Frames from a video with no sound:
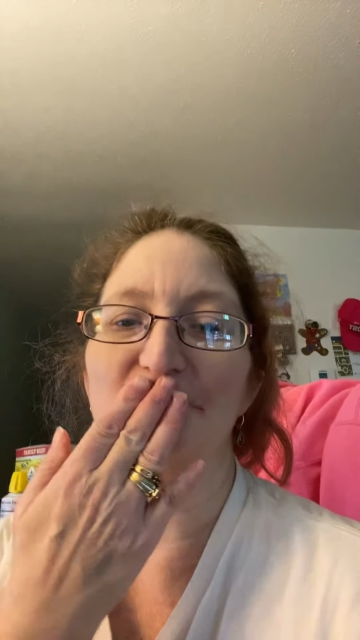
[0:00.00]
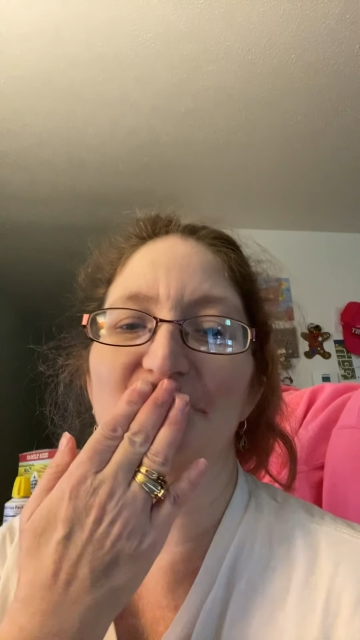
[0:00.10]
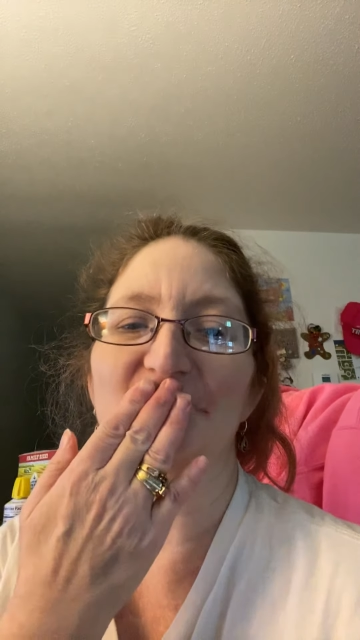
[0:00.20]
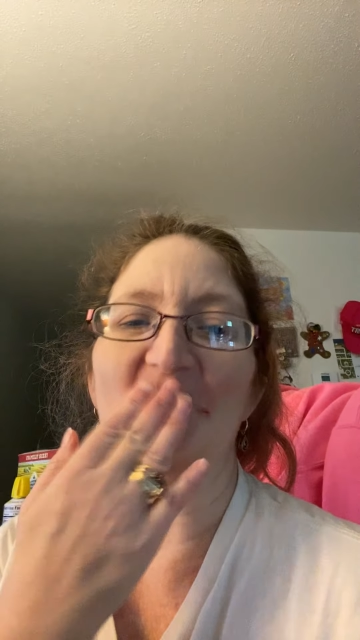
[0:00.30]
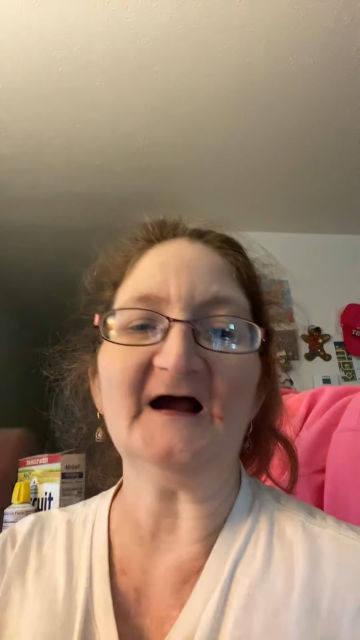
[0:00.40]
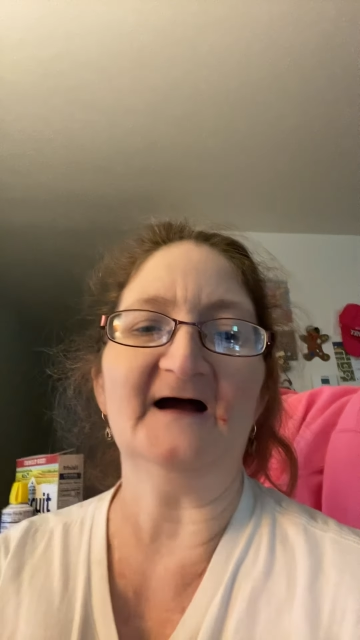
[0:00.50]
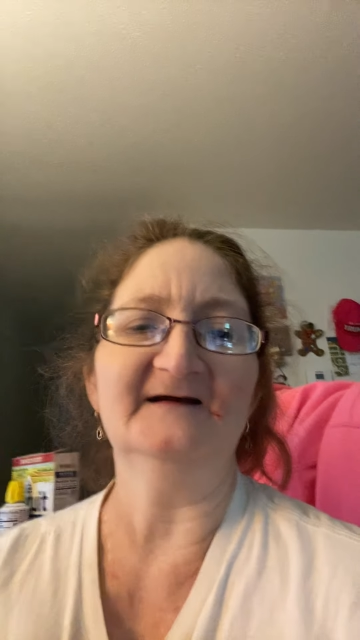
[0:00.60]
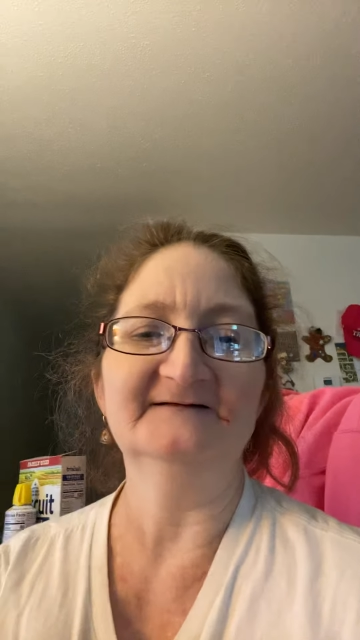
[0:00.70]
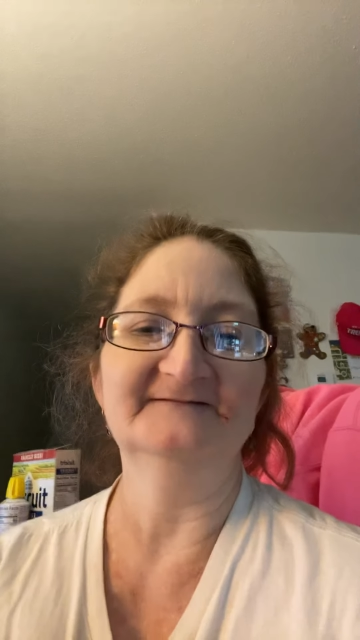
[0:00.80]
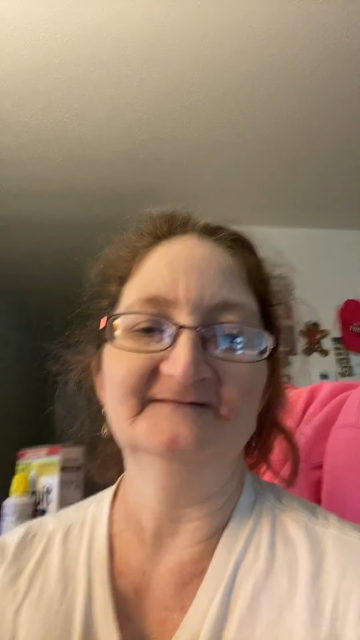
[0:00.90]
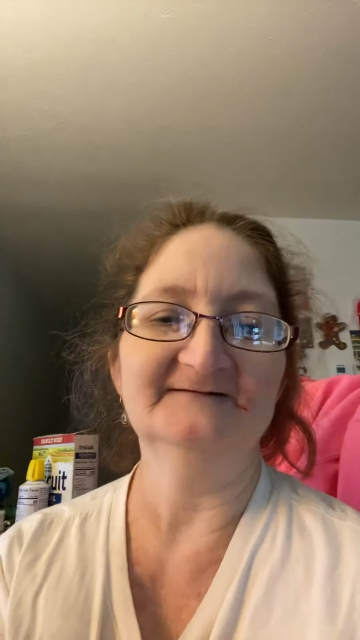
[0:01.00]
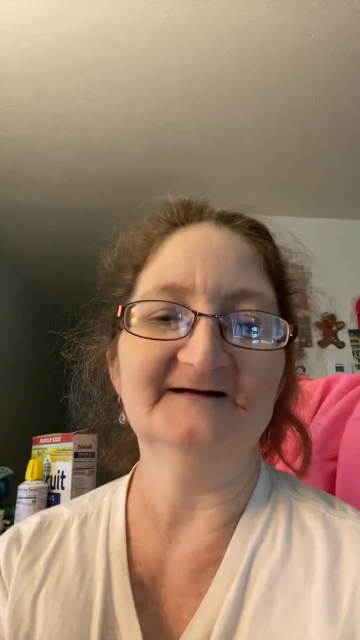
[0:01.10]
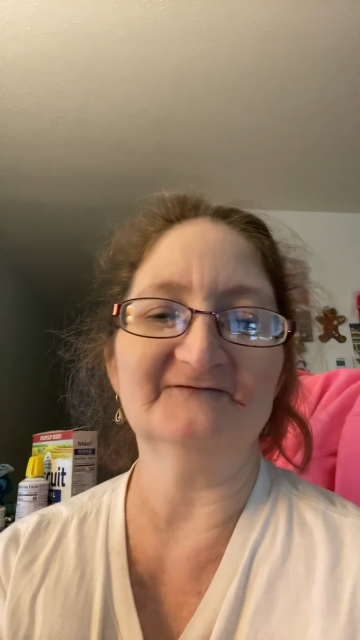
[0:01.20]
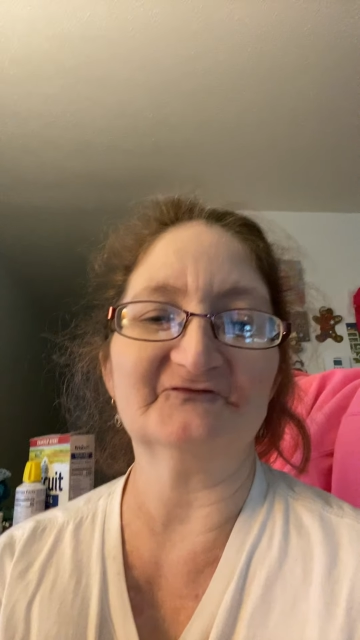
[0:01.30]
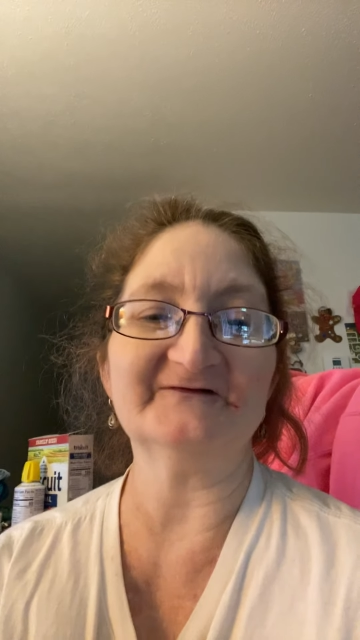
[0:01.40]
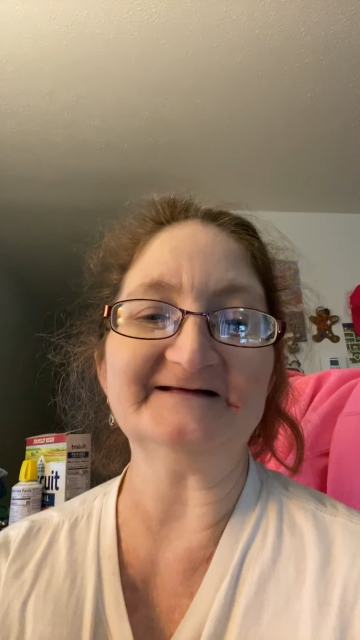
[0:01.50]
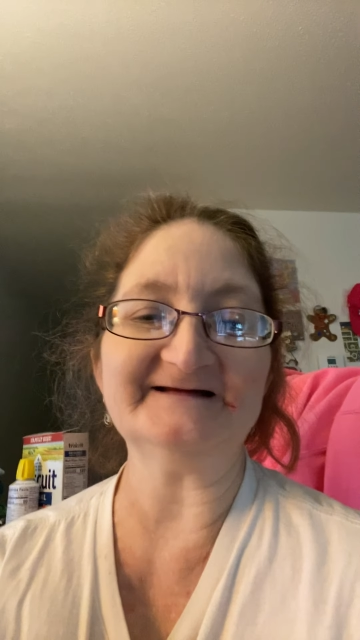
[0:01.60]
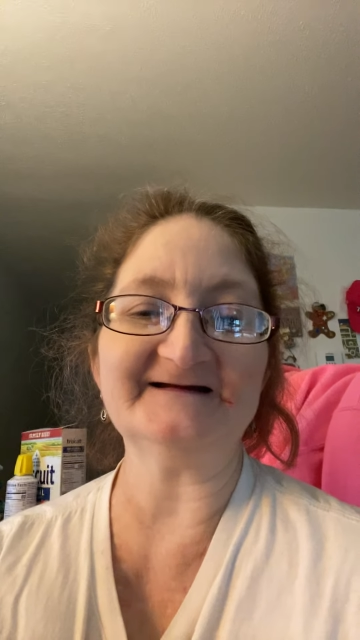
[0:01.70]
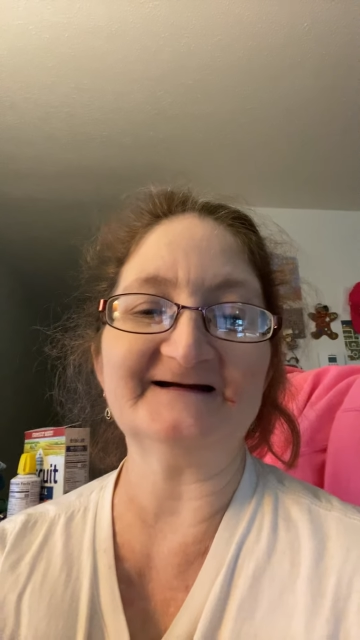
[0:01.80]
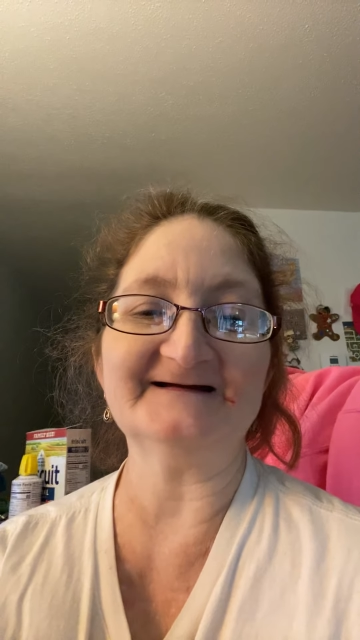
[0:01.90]
Mwah! Have a great
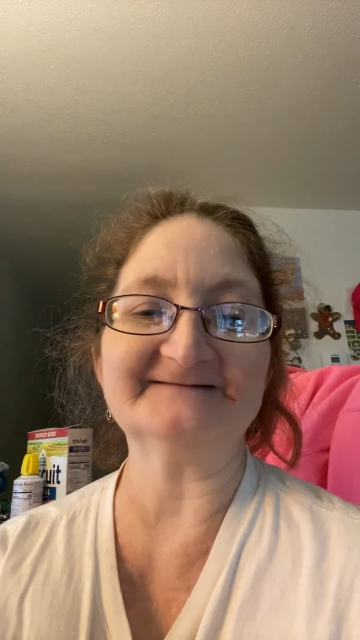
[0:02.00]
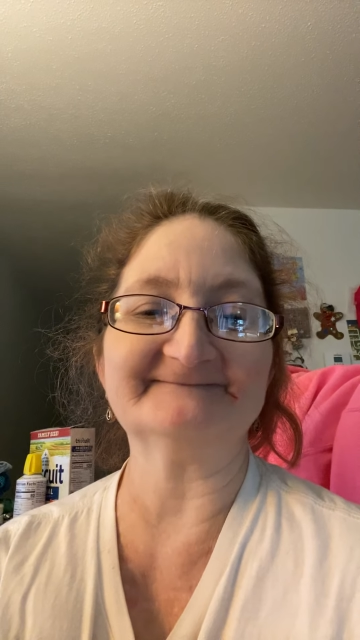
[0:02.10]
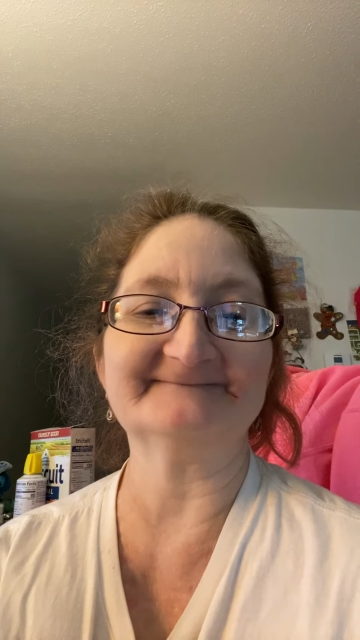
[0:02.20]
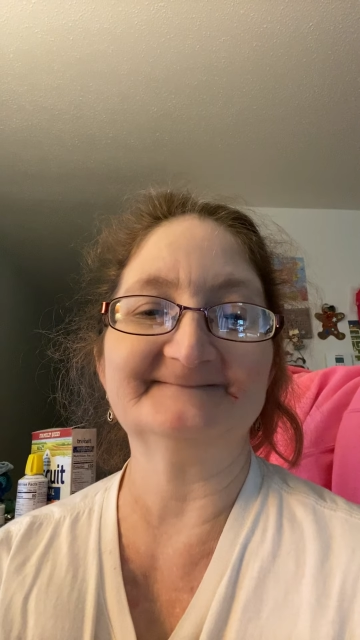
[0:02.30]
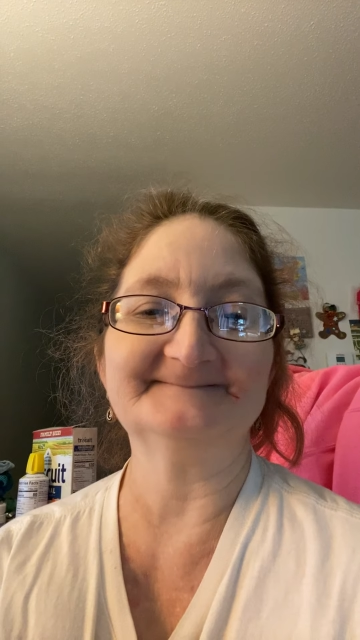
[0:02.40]
day, guys.